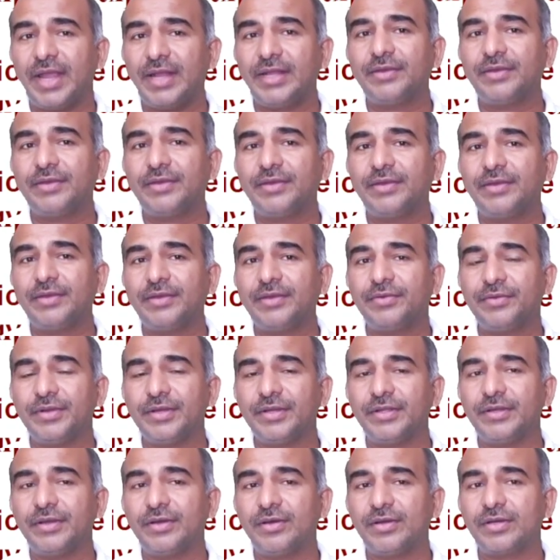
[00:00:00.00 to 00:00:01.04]
activity,
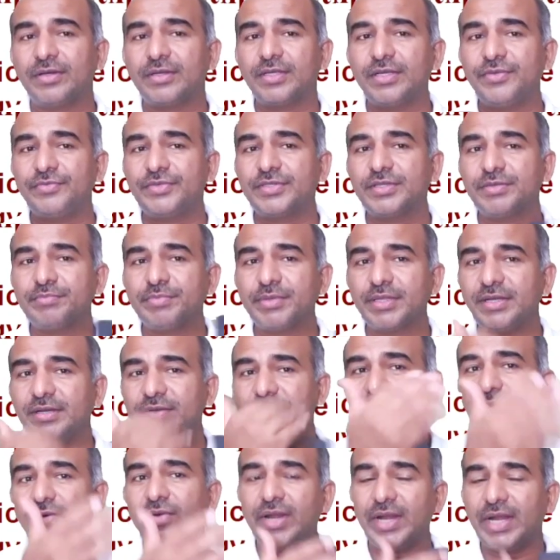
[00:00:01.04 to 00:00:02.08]
or if
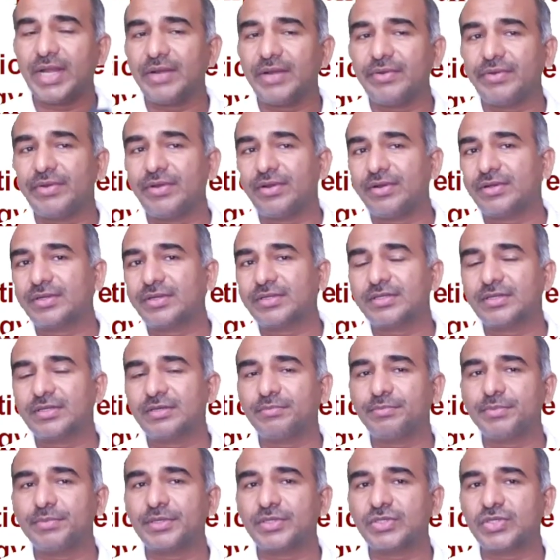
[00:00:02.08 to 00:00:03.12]
sympathetic overactivity
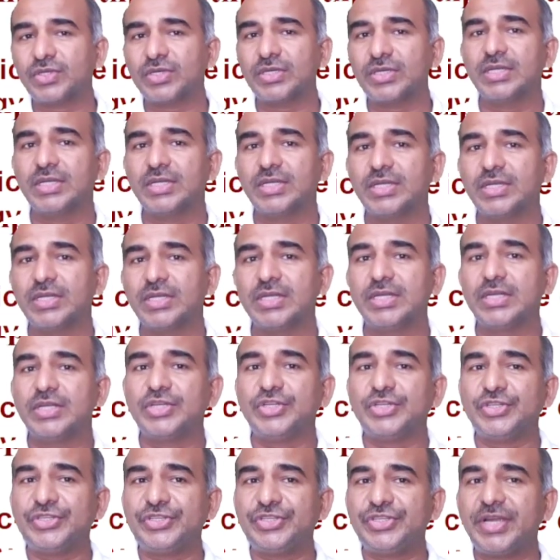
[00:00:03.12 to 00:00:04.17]
occurs in a person,
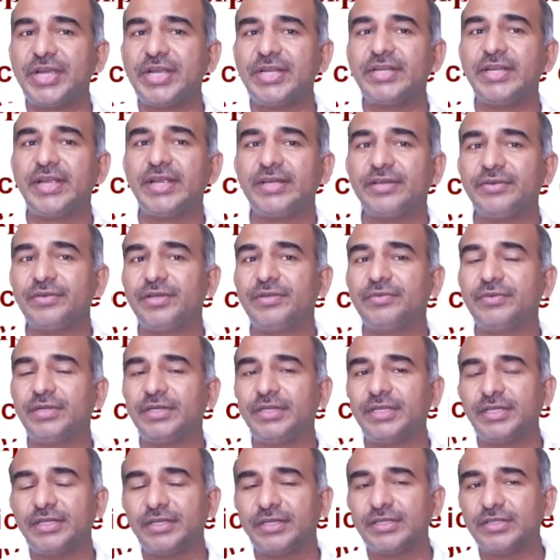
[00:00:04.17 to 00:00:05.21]
GIT activity
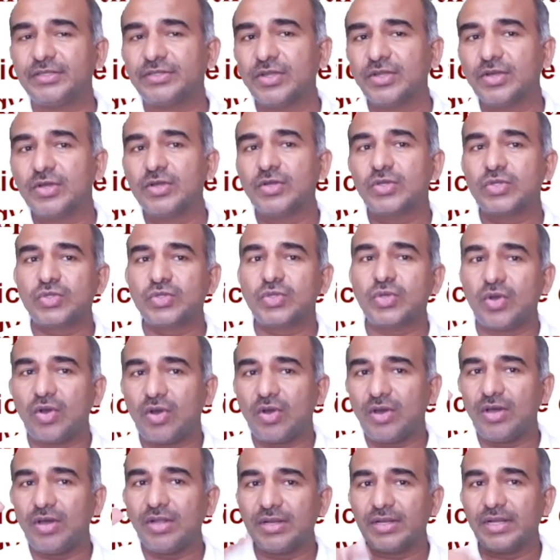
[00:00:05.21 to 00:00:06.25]
will decrease.
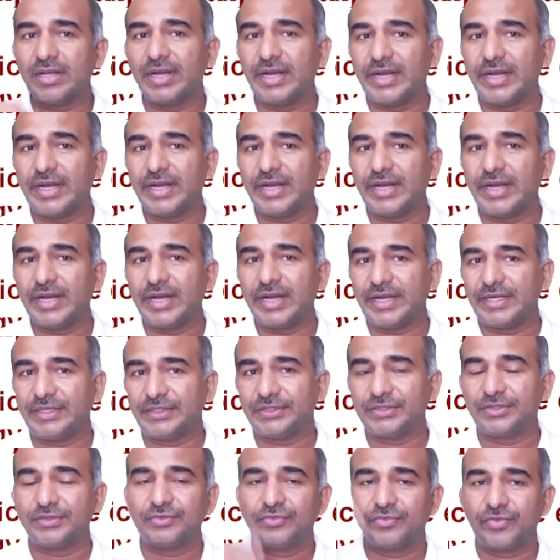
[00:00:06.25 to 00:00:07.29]
So all
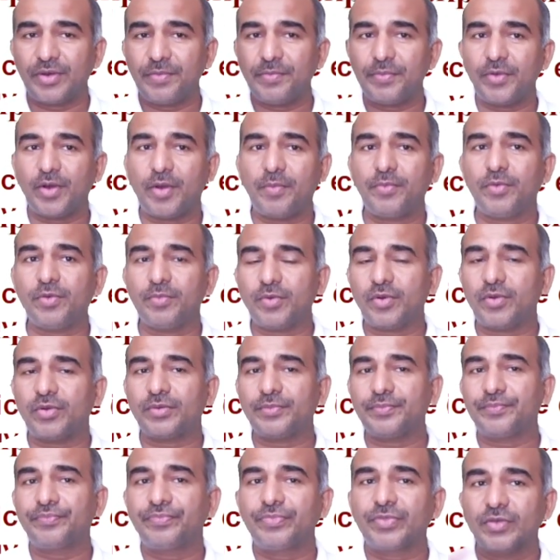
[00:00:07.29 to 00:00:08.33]
glands from top to
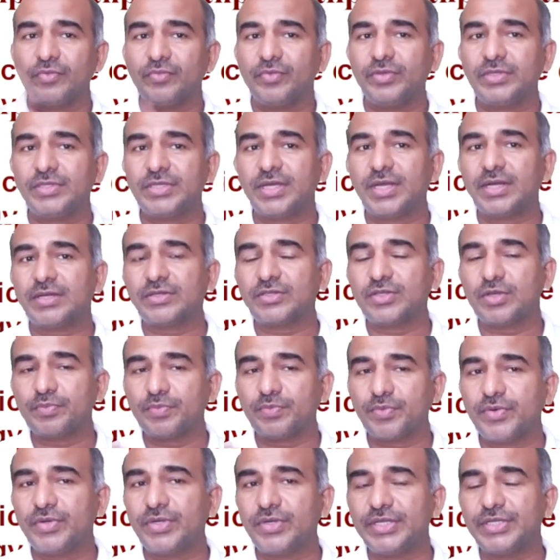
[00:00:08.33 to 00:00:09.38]
bottom which are
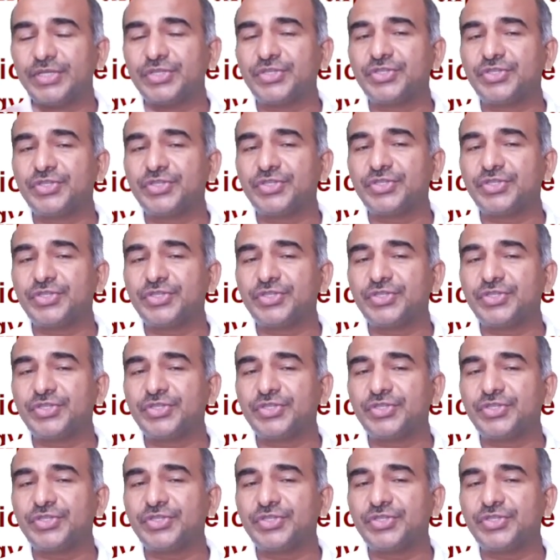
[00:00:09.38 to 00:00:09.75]
supporting